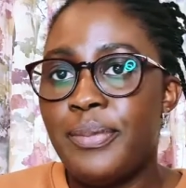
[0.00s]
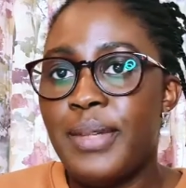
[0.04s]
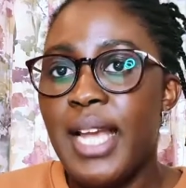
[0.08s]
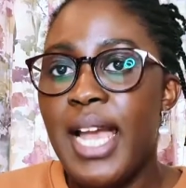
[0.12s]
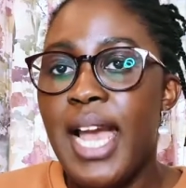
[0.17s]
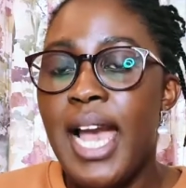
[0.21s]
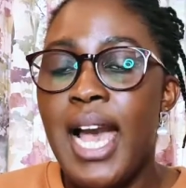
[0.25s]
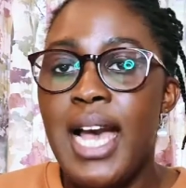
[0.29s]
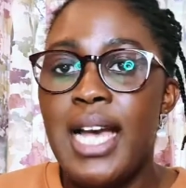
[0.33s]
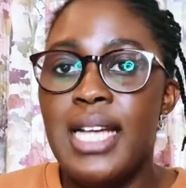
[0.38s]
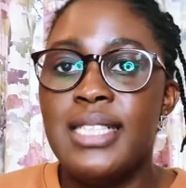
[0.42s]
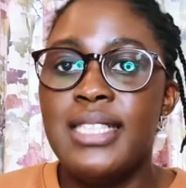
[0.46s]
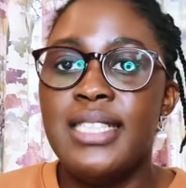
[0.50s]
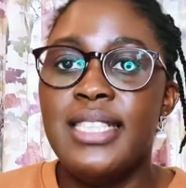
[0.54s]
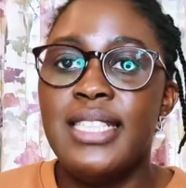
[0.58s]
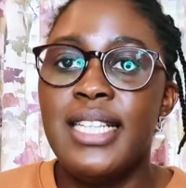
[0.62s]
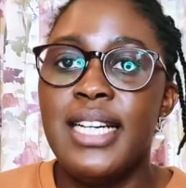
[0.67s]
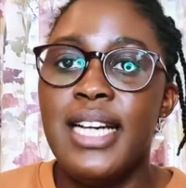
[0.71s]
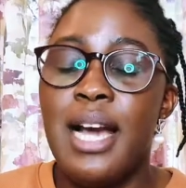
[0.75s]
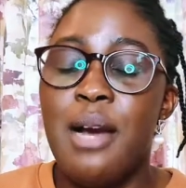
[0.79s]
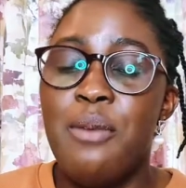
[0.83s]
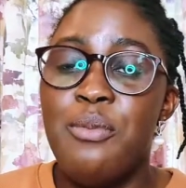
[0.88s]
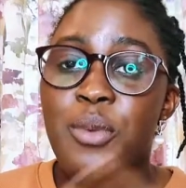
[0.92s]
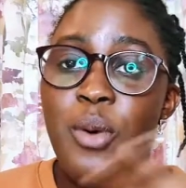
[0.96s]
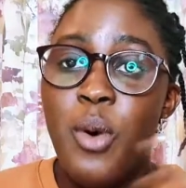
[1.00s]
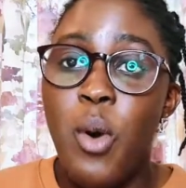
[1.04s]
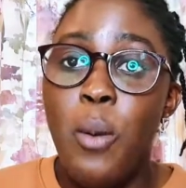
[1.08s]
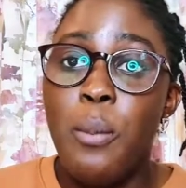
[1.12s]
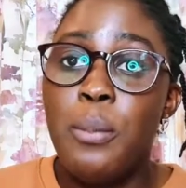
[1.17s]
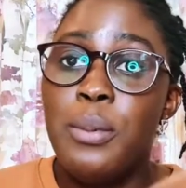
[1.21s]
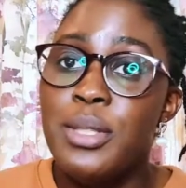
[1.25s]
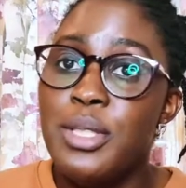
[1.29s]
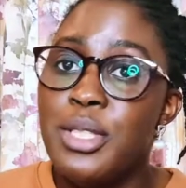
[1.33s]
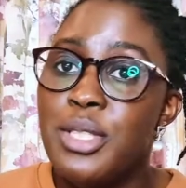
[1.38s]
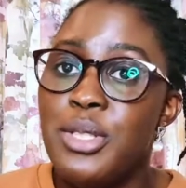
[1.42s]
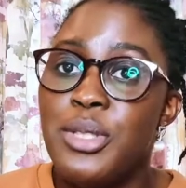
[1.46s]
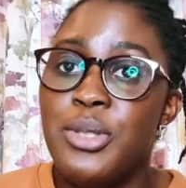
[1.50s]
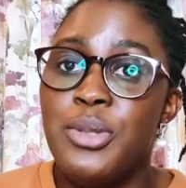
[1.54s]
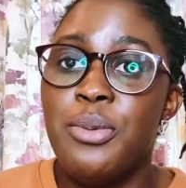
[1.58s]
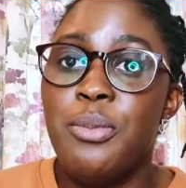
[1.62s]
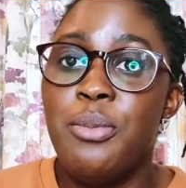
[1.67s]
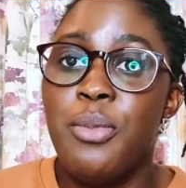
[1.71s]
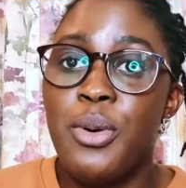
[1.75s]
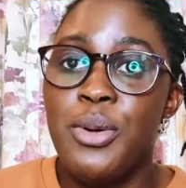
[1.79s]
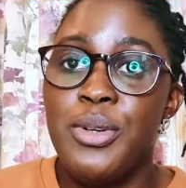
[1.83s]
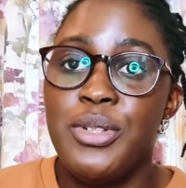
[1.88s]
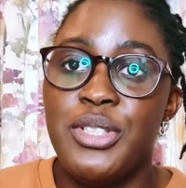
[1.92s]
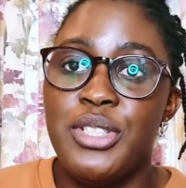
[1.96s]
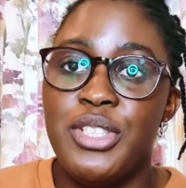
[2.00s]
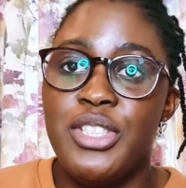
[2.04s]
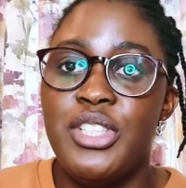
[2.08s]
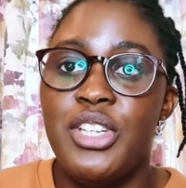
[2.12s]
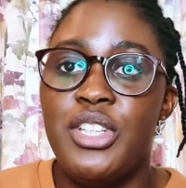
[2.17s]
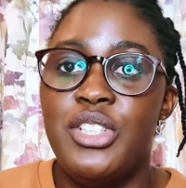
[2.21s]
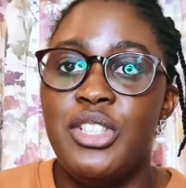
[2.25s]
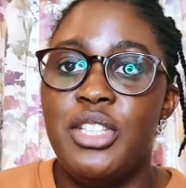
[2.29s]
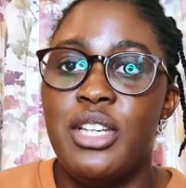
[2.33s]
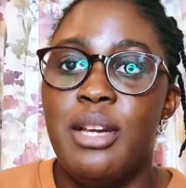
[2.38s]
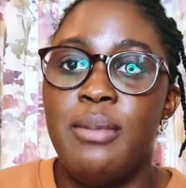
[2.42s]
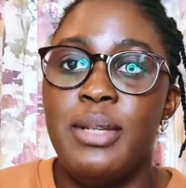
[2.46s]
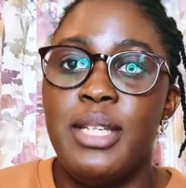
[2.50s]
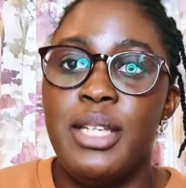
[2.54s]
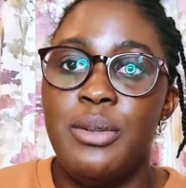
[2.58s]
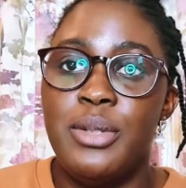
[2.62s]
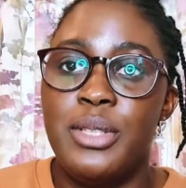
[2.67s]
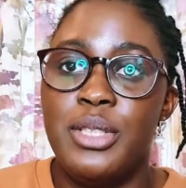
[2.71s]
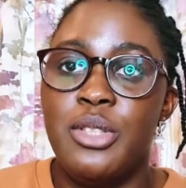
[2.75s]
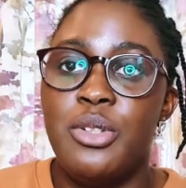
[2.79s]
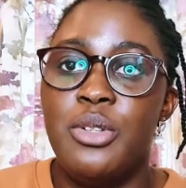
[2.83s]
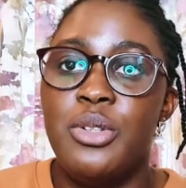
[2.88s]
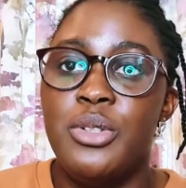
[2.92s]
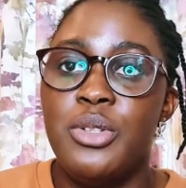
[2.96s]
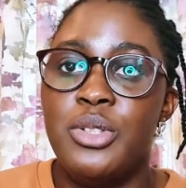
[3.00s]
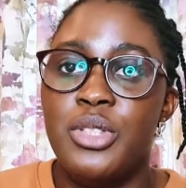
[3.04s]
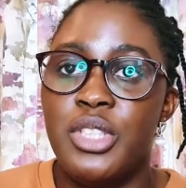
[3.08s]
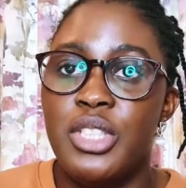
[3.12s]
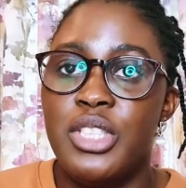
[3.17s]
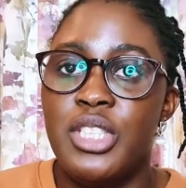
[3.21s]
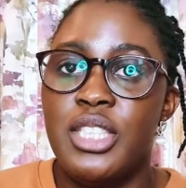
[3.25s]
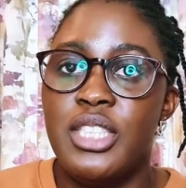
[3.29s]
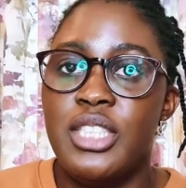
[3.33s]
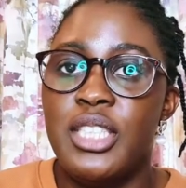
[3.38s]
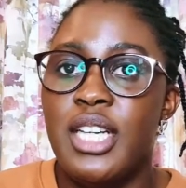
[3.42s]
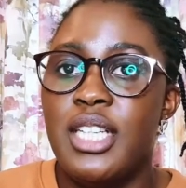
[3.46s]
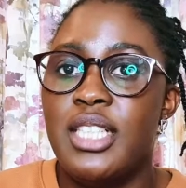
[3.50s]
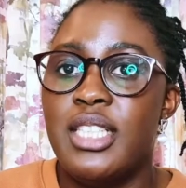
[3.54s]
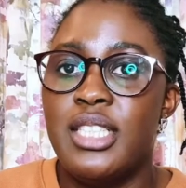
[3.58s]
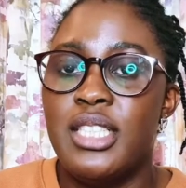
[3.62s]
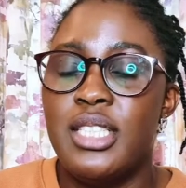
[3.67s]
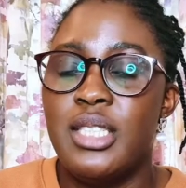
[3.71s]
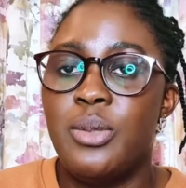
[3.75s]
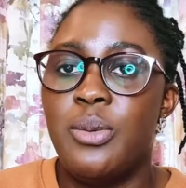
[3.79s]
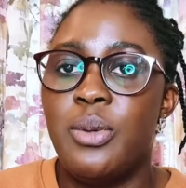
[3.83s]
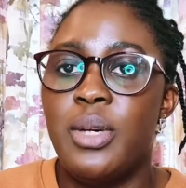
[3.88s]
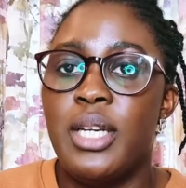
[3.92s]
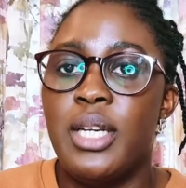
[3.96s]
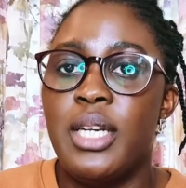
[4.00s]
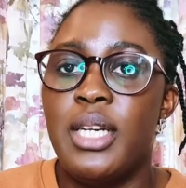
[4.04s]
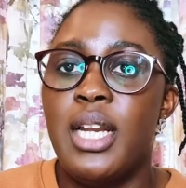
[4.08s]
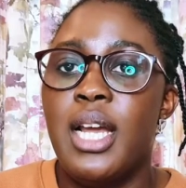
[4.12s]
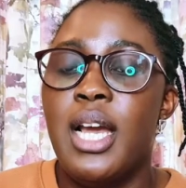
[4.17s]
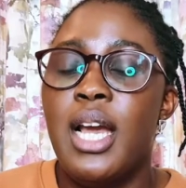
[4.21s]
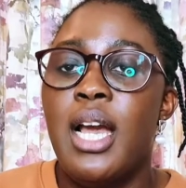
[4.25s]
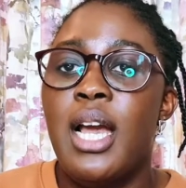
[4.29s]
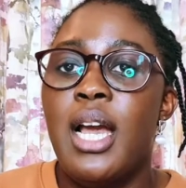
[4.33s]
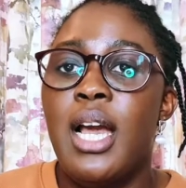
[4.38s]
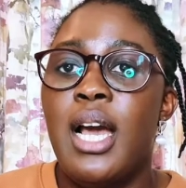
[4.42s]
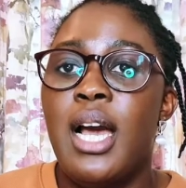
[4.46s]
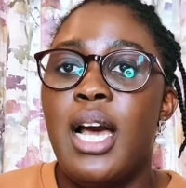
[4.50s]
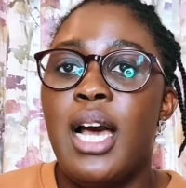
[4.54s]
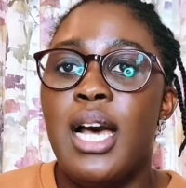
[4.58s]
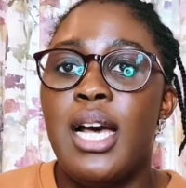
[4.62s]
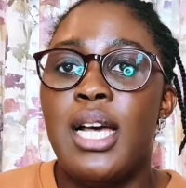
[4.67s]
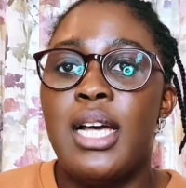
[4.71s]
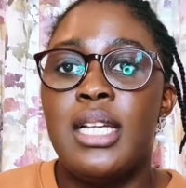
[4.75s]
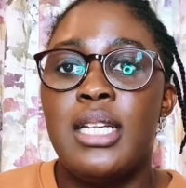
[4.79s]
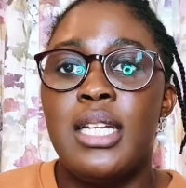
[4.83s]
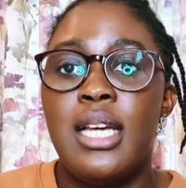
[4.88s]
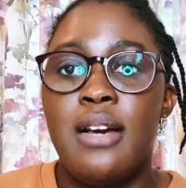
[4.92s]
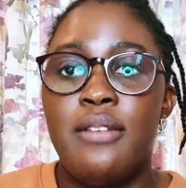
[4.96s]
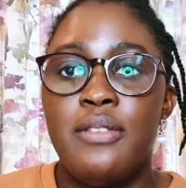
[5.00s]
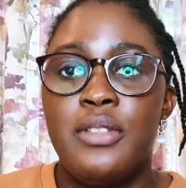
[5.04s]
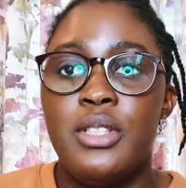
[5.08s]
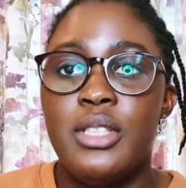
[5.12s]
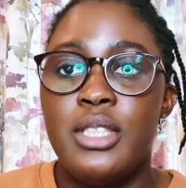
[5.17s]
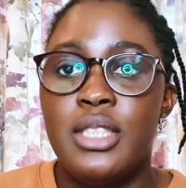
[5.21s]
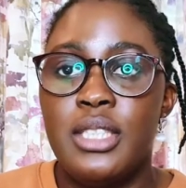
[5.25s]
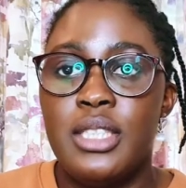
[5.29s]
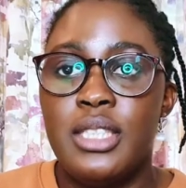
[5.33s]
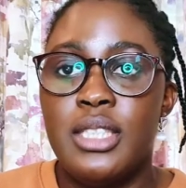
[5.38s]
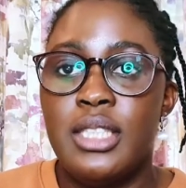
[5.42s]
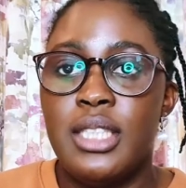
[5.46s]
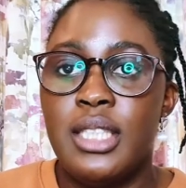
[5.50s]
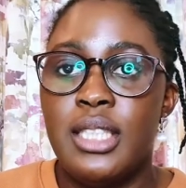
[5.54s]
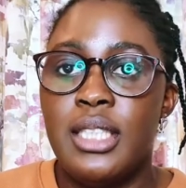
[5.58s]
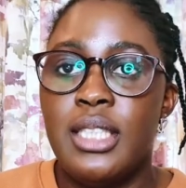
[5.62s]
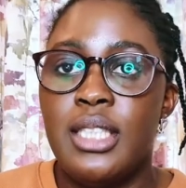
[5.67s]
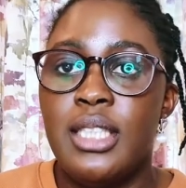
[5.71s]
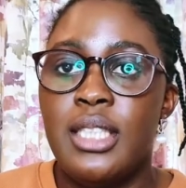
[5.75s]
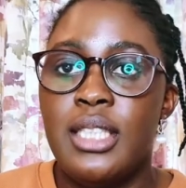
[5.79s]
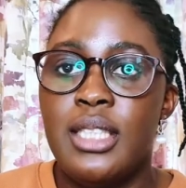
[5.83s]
And I'm open to more suggestions. I mean, it was someone who suggested this one, and I've done it today.